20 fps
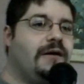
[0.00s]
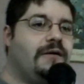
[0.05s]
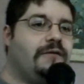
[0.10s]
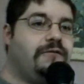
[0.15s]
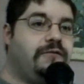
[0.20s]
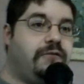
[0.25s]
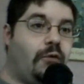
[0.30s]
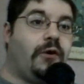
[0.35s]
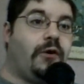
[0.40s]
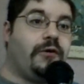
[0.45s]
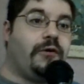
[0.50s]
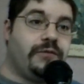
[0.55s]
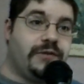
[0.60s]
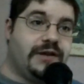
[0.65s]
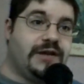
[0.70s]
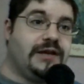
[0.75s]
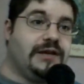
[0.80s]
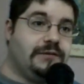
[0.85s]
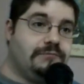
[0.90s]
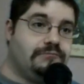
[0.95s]
for
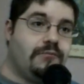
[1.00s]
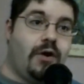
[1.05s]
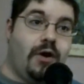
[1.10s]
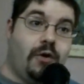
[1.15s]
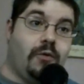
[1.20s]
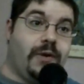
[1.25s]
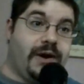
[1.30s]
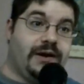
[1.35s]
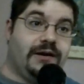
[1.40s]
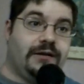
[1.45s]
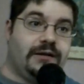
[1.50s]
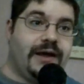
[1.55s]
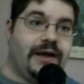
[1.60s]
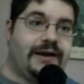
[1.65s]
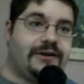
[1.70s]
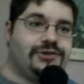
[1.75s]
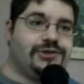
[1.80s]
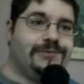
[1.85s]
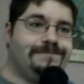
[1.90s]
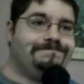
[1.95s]
the 08
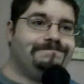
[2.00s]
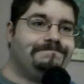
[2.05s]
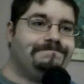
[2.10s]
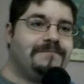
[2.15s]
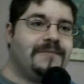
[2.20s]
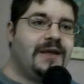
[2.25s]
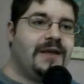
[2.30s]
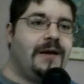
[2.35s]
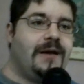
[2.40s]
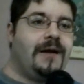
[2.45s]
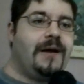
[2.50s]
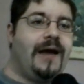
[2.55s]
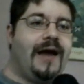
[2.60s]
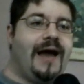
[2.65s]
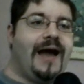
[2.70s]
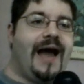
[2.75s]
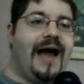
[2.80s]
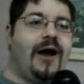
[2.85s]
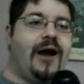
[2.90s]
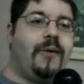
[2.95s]
election.
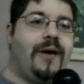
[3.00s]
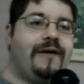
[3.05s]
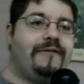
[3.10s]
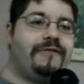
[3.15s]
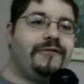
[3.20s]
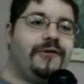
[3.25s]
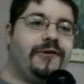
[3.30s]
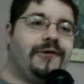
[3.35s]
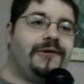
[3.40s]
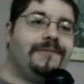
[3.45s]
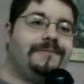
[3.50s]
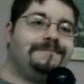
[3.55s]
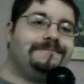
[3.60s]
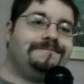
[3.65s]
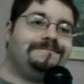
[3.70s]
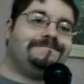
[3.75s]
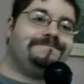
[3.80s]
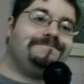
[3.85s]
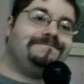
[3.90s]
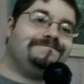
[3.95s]
However,
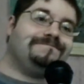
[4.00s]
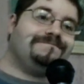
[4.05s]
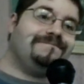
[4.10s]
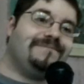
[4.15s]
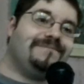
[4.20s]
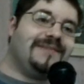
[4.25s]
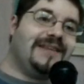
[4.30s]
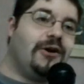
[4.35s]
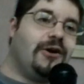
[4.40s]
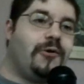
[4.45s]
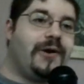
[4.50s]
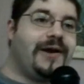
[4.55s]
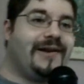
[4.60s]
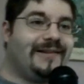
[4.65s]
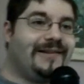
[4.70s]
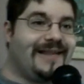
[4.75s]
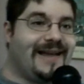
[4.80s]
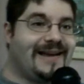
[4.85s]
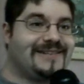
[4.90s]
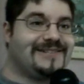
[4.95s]
the 08
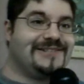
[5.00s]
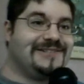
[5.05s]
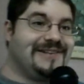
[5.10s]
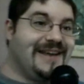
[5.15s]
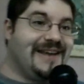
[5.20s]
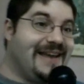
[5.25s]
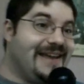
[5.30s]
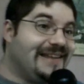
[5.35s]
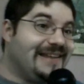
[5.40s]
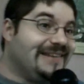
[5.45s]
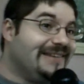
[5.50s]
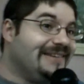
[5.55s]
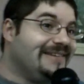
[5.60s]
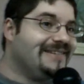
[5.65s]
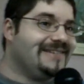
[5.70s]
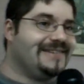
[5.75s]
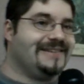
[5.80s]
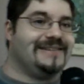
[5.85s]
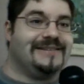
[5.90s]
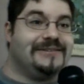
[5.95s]
election
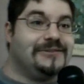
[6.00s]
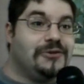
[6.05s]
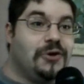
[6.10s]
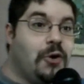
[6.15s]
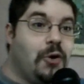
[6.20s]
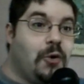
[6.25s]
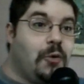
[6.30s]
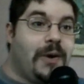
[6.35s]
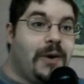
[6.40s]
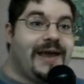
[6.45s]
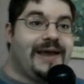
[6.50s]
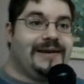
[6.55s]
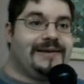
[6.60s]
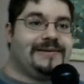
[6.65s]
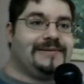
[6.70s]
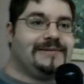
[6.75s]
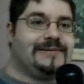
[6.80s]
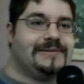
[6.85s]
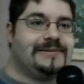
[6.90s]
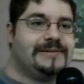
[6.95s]
ends in
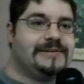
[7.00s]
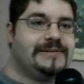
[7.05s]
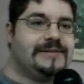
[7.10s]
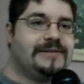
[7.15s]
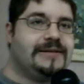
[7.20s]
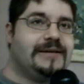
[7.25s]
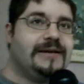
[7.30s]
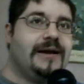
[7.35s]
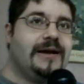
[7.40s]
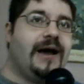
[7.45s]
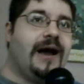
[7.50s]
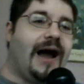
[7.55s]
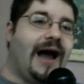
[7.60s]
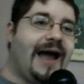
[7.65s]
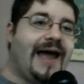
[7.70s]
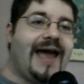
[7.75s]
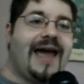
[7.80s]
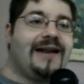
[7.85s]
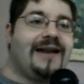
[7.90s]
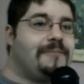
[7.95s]
08.
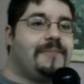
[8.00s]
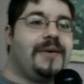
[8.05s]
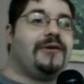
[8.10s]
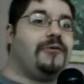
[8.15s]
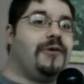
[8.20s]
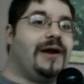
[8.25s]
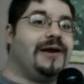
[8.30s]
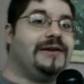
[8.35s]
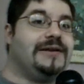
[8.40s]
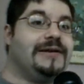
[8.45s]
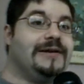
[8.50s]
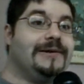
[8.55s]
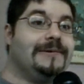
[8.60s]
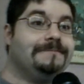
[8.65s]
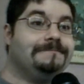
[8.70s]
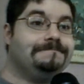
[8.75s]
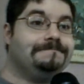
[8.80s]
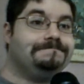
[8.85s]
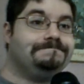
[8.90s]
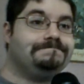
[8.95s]
I had a better idea,
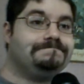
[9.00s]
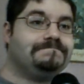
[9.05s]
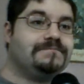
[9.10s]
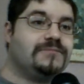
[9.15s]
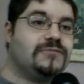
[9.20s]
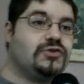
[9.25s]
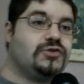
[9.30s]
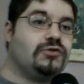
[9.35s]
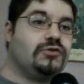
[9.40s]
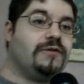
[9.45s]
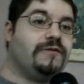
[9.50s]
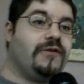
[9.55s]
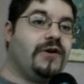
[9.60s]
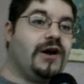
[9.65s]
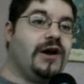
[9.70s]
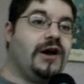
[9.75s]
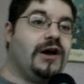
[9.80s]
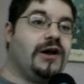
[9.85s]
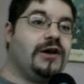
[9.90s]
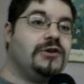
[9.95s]
sort of
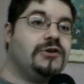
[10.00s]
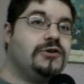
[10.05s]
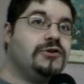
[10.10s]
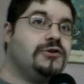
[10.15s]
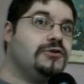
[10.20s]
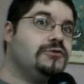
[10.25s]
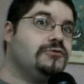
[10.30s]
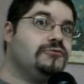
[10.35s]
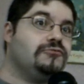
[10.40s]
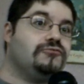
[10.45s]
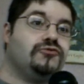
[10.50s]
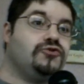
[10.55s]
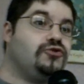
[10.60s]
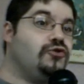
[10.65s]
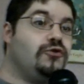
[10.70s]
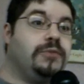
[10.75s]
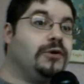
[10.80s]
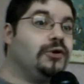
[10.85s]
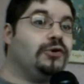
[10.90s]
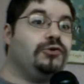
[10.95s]
a
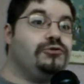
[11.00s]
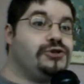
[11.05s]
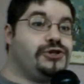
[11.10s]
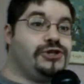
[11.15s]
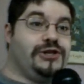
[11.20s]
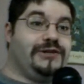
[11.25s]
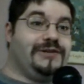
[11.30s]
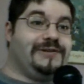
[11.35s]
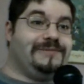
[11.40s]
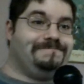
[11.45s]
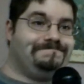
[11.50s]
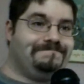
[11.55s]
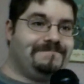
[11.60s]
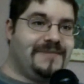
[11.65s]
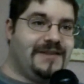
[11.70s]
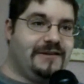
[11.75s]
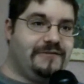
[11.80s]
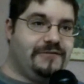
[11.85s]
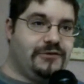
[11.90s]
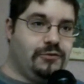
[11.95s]
tubeolution,
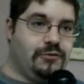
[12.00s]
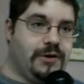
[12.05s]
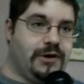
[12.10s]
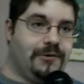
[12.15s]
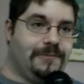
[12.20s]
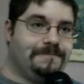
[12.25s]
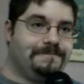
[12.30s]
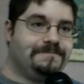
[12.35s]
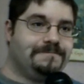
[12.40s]
if you will.